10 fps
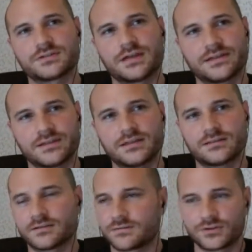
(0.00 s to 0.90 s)
I
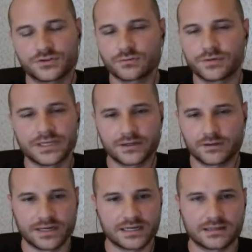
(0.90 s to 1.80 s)
think that just to
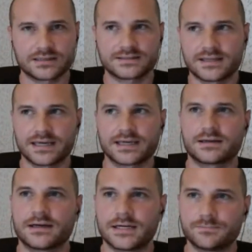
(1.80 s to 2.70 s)
reiterate it, it's
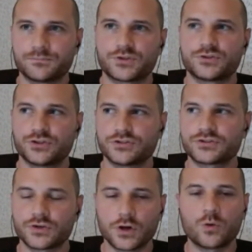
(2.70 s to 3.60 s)
like,
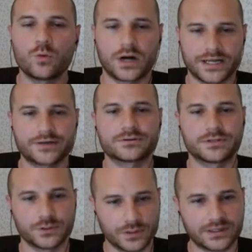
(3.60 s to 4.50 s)
just know why you're
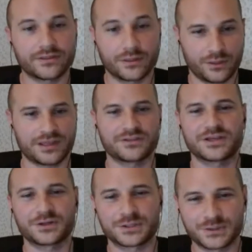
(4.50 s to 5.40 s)
doing the thing
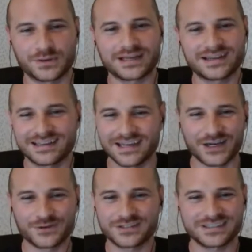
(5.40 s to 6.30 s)
that you're doing,
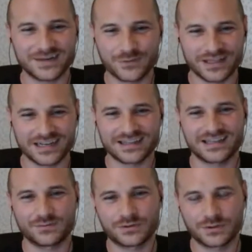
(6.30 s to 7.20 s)
just like with
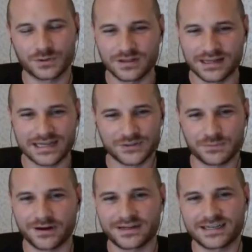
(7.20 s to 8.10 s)
anything with Google ads or
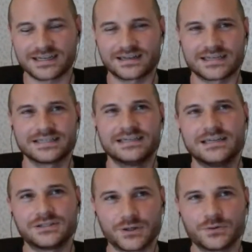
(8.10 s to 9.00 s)
marketing, like
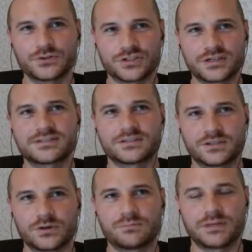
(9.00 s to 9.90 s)
don't just
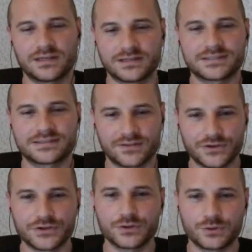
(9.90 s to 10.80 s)
do it because it's the
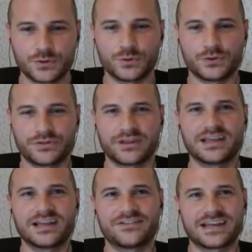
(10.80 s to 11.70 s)
new cool
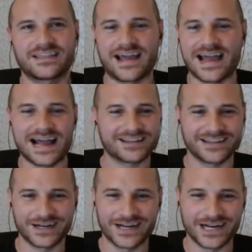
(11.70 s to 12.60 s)
thing and like the hack
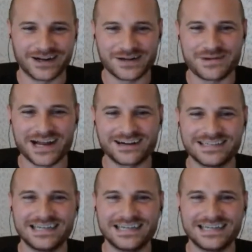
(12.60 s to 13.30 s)
that you're hearing about.